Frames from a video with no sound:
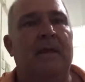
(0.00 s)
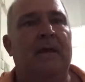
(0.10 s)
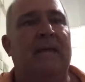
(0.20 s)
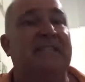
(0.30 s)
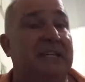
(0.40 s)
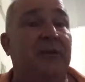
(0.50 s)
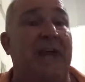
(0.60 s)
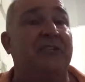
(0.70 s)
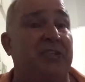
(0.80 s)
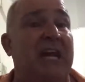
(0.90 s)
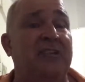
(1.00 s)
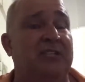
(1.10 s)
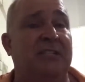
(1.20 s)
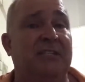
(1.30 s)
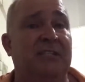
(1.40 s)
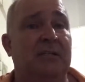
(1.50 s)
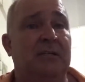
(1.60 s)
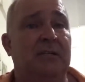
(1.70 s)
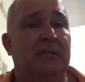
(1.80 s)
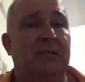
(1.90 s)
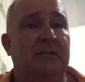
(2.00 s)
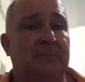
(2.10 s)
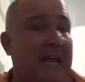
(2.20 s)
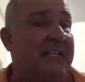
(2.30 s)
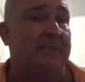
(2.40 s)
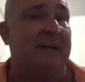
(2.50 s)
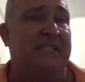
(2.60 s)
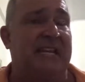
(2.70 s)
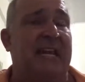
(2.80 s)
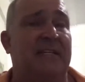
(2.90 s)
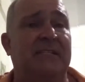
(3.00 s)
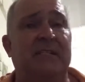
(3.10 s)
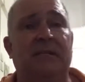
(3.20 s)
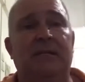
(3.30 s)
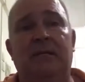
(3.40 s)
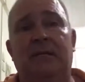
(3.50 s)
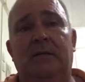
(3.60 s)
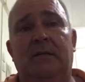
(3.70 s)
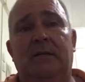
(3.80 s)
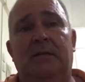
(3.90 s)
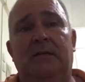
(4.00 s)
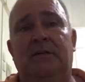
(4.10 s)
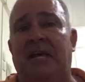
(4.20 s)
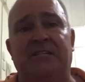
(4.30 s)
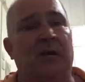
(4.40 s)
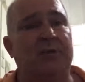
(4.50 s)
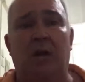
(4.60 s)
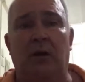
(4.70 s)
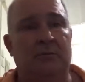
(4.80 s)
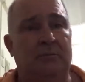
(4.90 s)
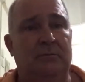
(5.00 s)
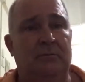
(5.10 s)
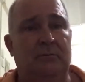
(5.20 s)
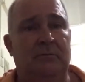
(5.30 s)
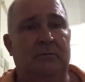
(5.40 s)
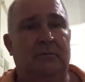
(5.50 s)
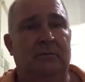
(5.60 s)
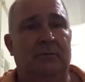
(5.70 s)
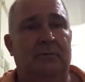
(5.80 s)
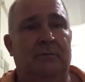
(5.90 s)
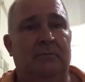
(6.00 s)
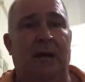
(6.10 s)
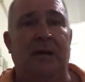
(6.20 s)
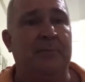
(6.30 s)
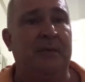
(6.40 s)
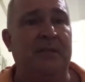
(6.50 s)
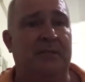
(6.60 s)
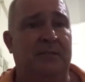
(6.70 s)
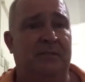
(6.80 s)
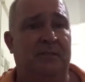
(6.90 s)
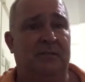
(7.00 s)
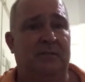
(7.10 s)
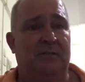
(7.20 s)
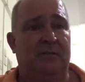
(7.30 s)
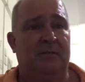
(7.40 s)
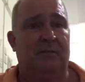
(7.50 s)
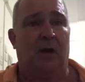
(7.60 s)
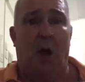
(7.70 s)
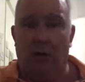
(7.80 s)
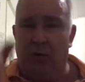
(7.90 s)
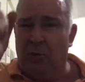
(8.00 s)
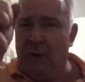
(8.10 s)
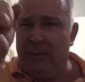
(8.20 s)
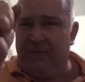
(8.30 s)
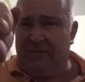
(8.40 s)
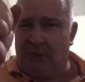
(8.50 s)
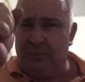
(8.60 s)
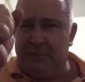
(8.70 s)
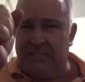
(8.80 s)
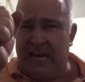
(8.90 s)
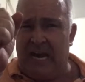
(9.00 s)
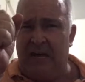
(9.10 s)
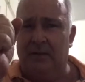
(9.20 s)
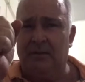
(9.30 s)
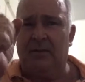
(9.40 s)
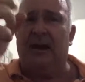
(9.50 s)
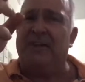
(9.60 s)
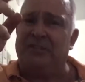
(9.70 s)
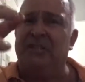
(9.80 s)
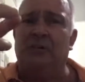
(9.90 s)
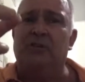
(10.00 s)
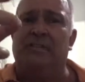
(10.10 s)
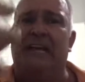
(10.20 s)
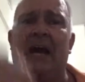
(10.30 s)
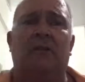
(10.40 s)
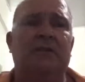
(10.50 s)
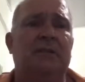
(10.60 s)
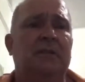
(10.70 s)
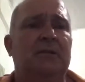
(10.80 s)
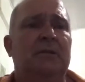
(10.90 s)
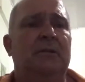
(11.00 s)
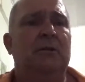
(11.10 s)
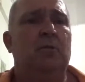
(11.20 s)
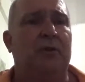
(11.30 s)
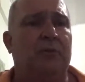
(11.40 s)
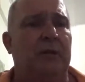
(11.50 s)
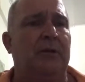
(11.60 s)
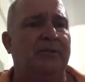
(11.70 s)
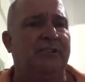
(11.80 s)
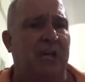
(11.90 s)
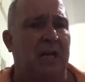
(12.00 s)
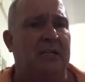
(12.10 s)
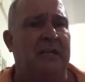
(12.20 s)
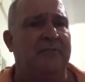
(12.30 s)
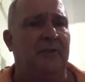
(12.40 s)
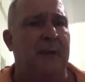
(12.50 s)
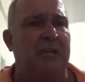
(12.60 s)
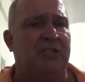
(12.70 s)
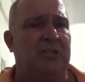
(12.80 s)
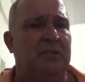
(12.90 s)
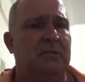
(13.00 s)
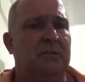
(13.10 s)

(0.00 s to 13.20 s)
Until that changes, that's my stance. You guys all know my opinions, although maybe firm today, they're actually loosely held. With real solid information,